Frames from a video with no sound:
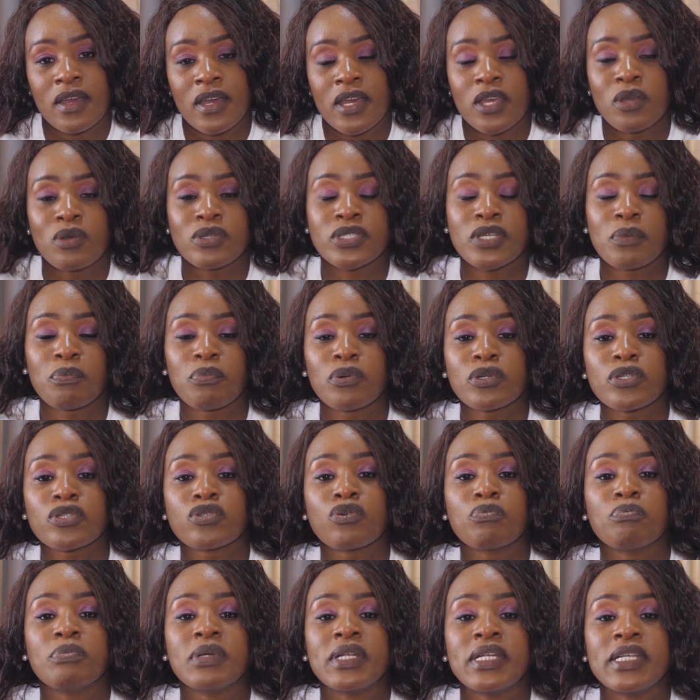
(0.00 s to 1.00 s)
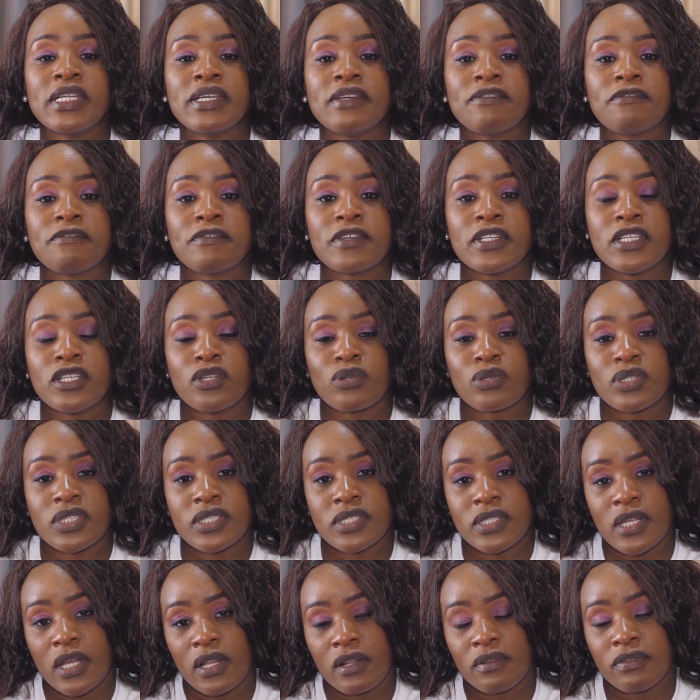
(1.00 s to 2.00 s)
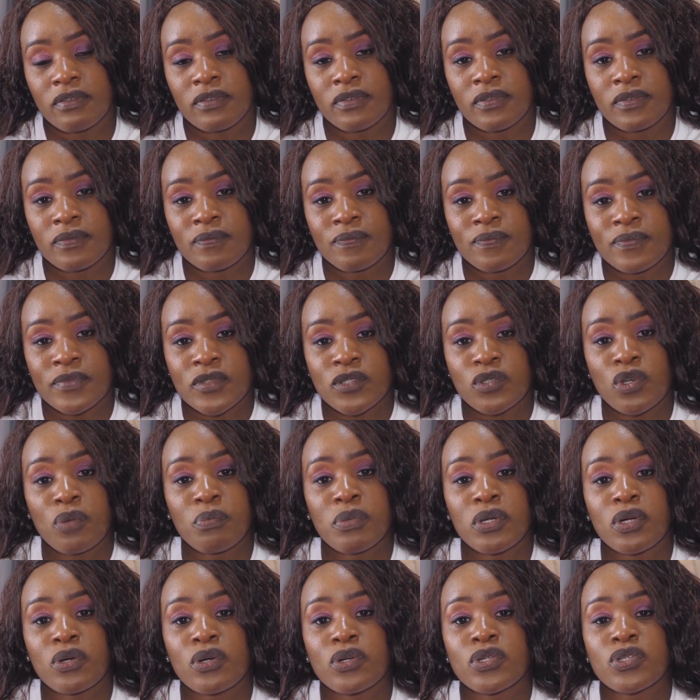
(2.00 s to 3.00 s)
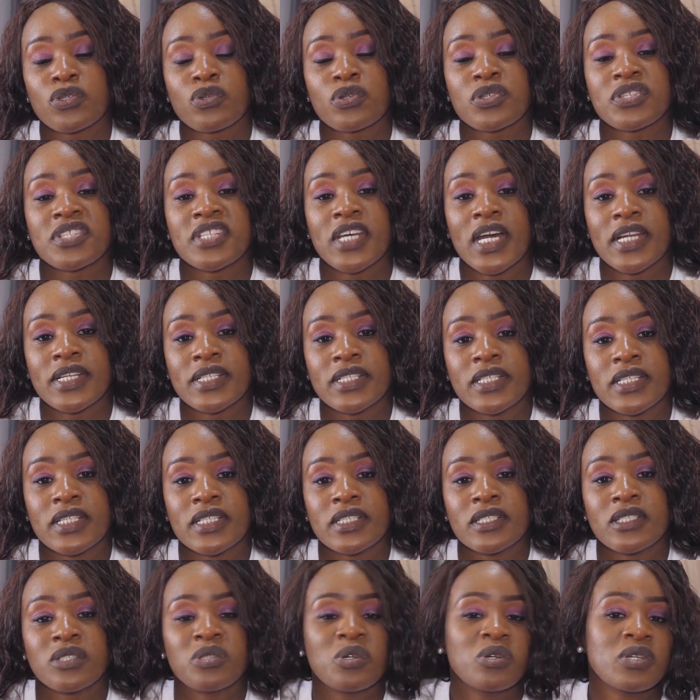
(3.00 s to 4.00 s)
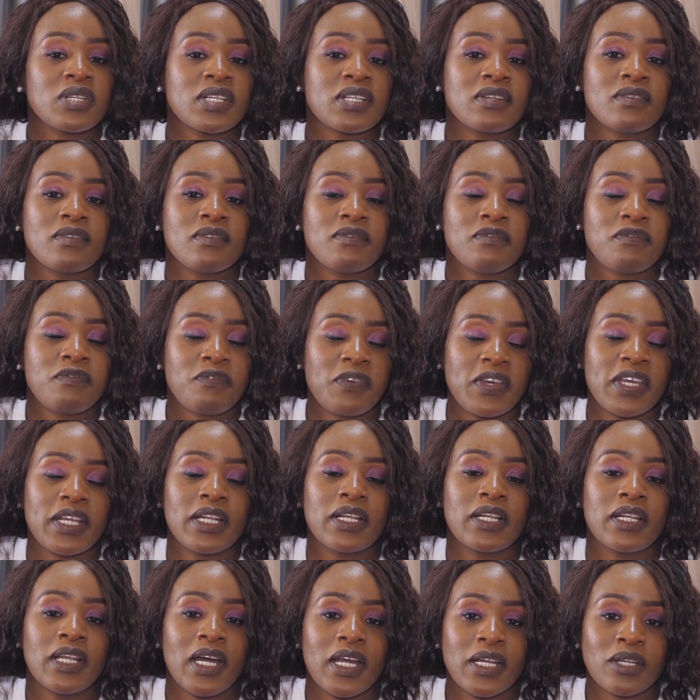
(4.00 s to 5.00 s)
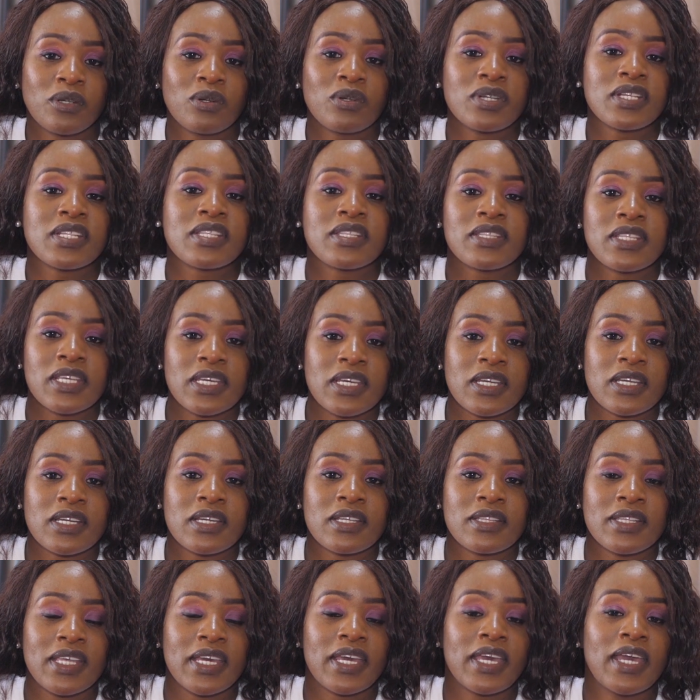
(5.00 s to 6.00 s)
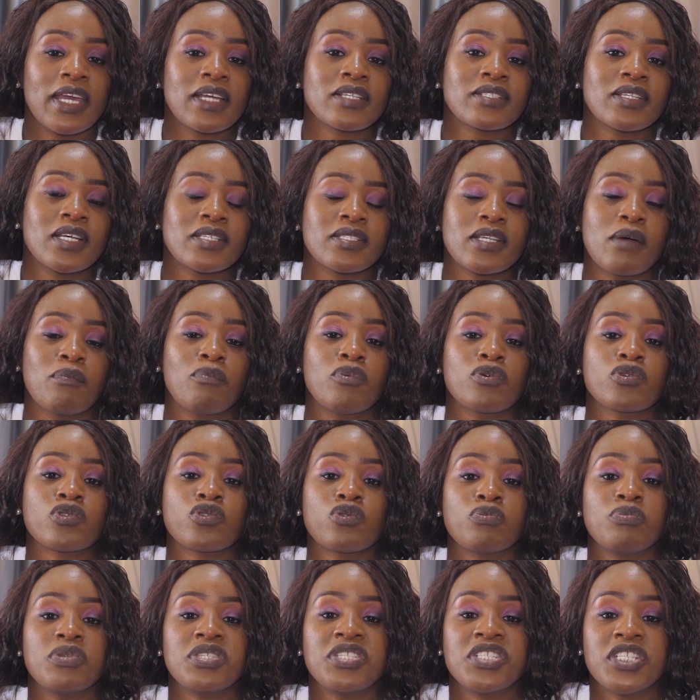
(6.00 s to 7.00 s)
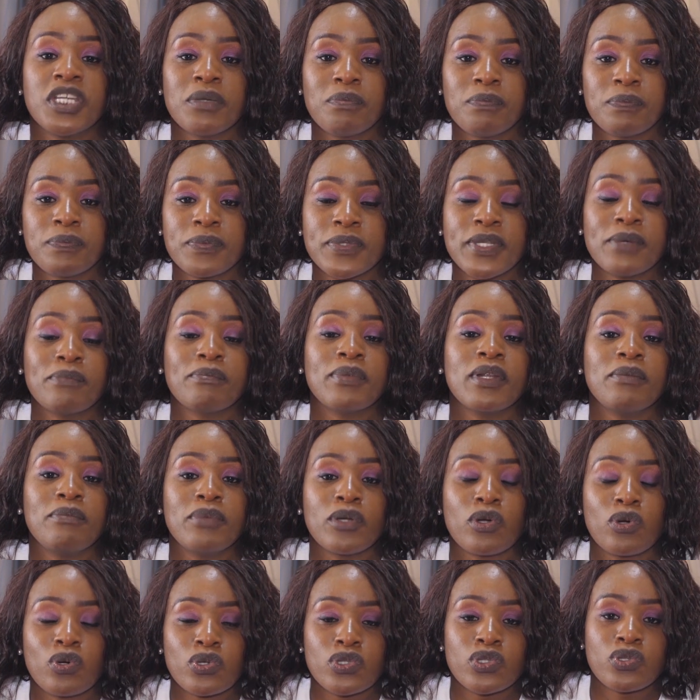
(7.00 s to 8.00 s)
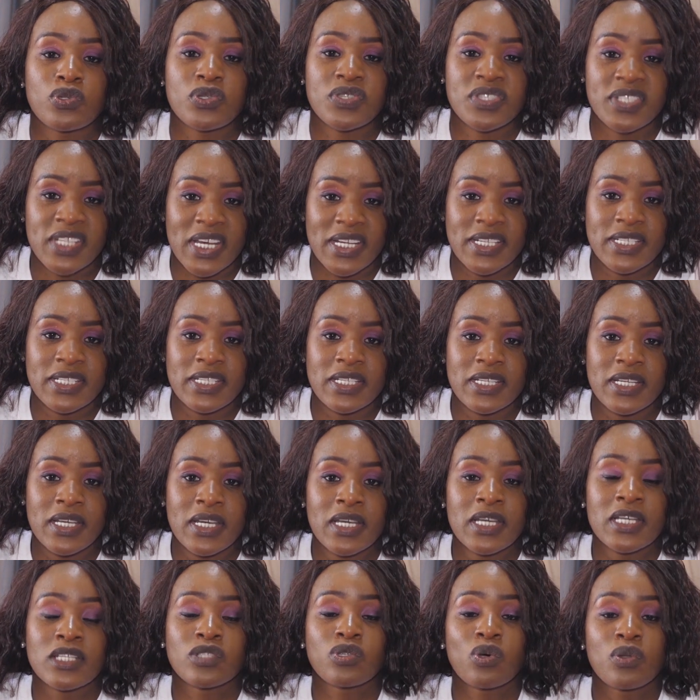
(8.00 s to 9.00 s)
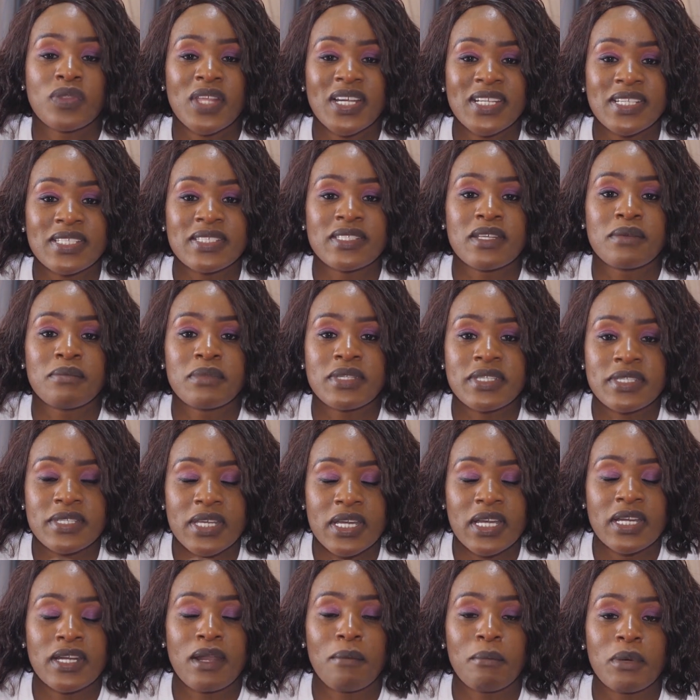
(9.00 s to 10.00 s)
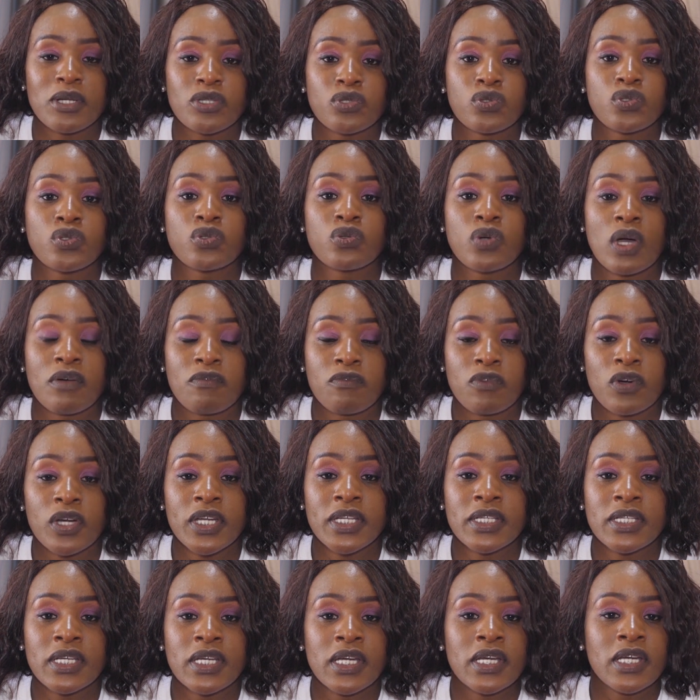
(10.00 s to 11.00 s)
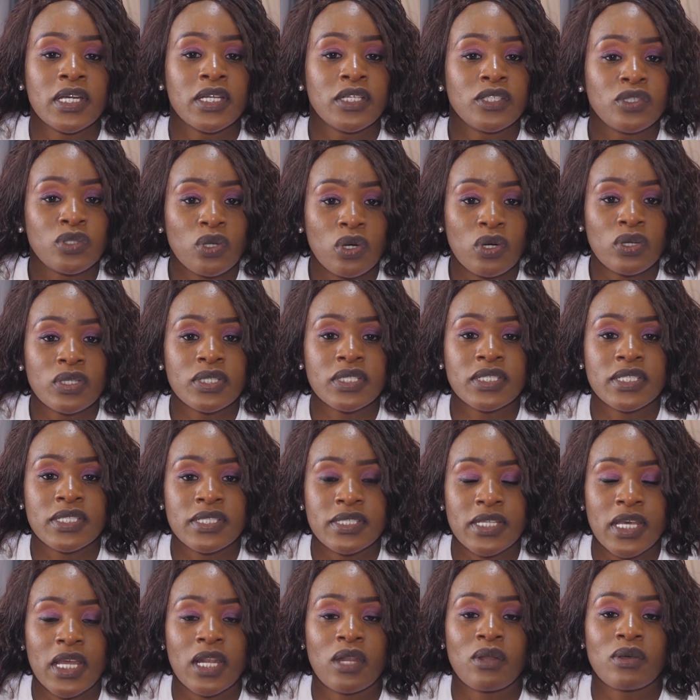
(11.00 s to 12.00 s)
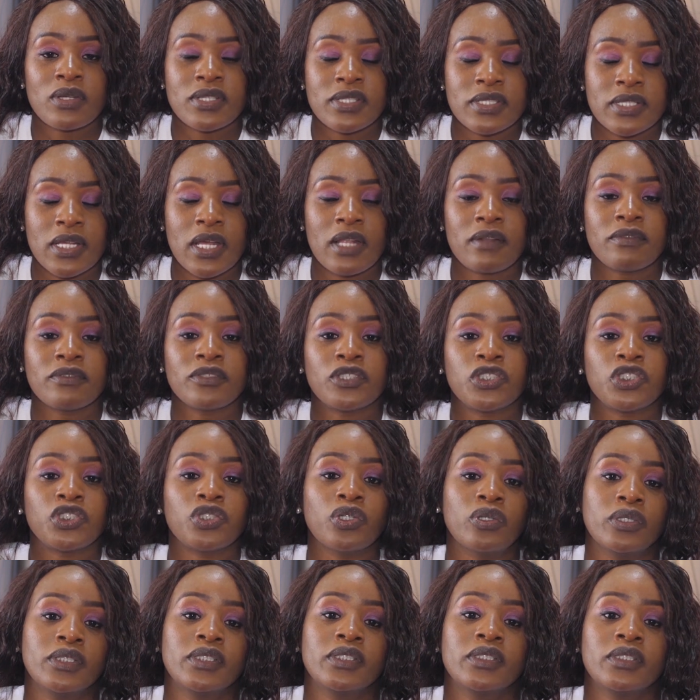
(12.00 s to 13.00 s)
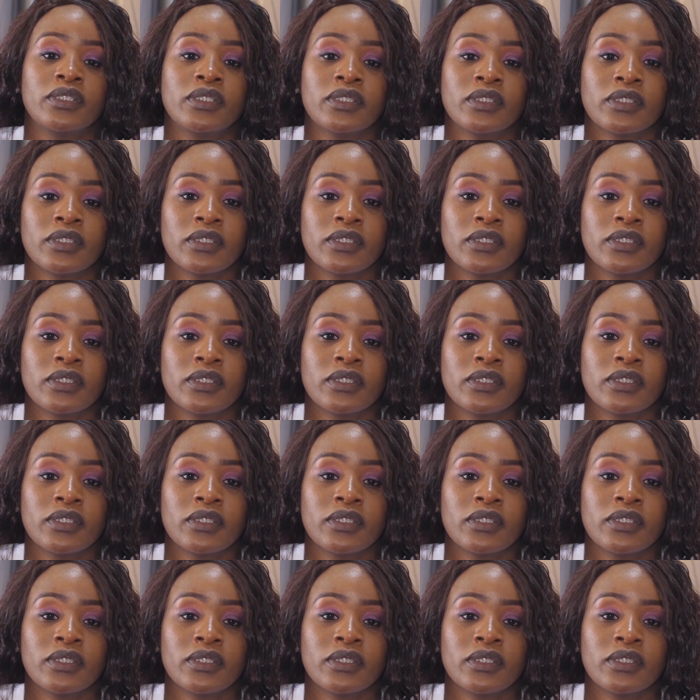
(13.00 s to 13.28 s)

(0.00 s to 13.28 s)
You're supposed to believe in yourself. So because you're starting, don't feel and don't think the cakes are supposed to be cheap simply because you're starting. So that is the mistake number two to avoid. Don't sell yourself short.